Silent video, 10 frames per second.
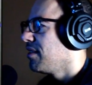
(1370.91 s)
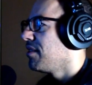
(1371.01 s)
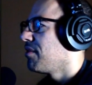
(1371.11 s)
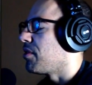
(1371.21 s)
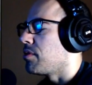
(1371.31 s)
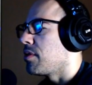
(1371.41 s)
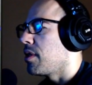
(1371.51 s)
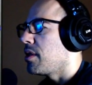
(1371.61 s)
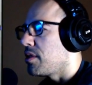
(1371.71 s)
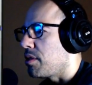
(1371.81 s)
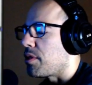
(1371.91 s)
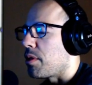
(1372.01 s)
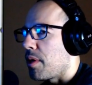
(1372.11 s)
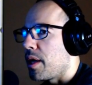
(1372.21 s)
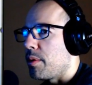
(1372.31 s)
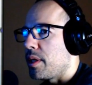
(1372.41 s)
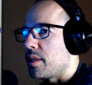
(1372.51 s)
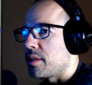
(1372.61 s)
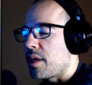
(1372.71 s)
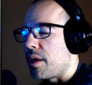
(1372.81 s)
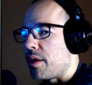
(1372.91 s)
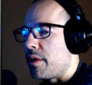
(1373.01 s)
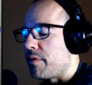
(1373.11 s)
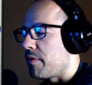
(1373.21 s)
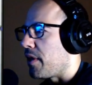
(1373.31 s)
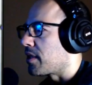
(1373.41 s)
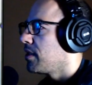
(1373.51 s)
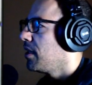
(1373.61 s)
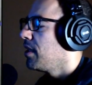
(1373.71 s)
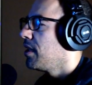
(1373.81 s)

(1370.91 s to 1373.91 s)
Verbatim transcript: For those that don't know, AoE is area of effect.